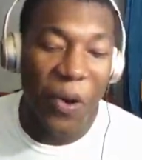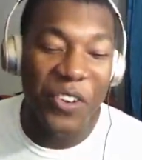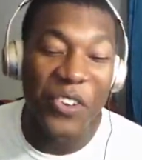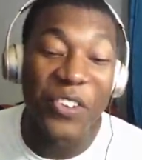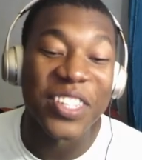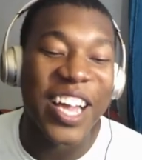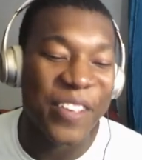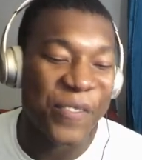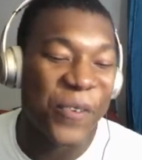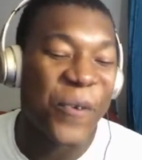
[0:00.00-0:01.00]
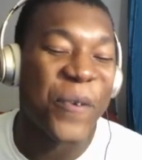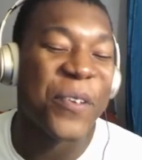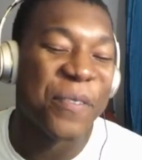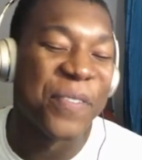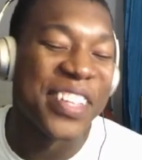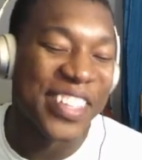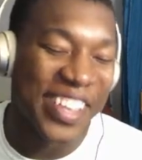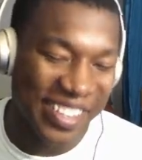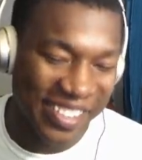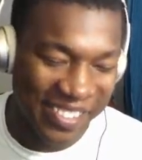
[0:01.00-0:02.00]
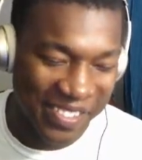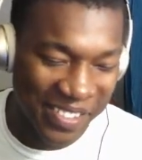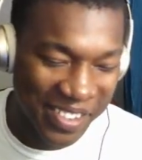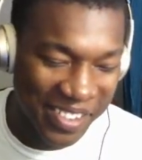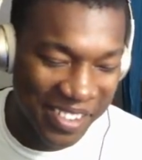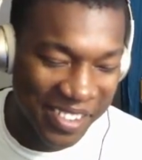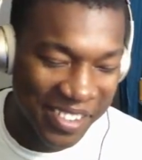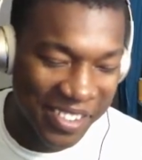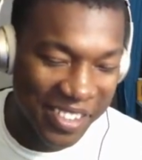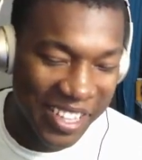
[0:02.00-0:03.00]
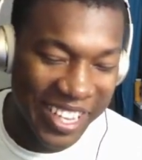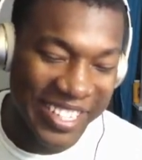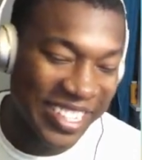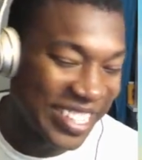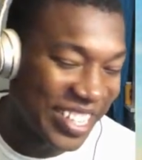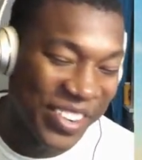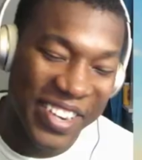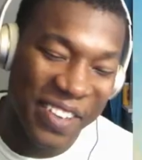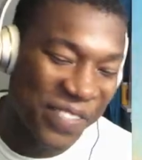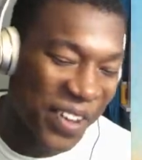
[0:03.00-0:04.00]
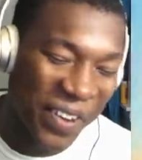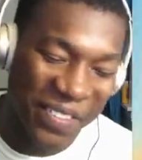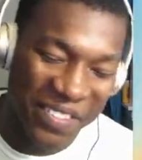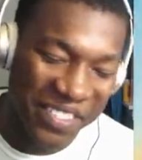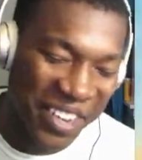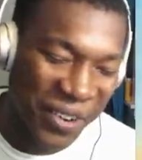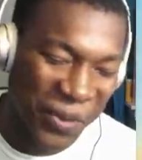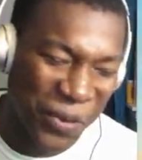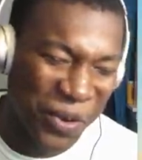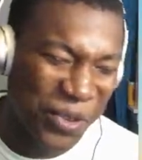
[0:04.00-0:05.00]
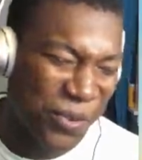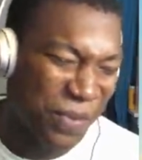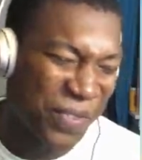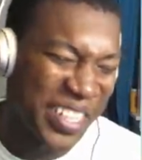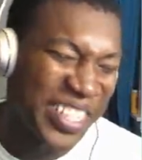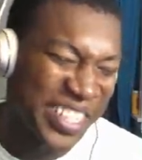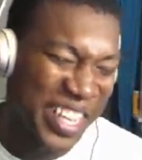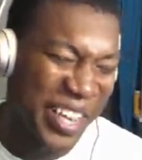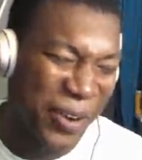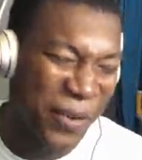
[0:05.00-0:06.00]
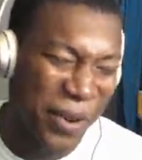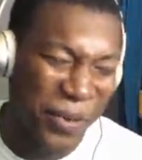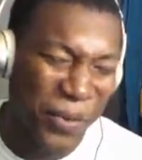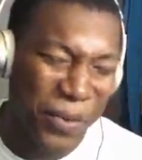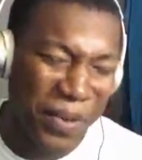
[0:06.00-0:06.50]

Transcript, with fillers: On your life, who are you feeling like? Because you're not, no. Who are you feeling like? Hold on,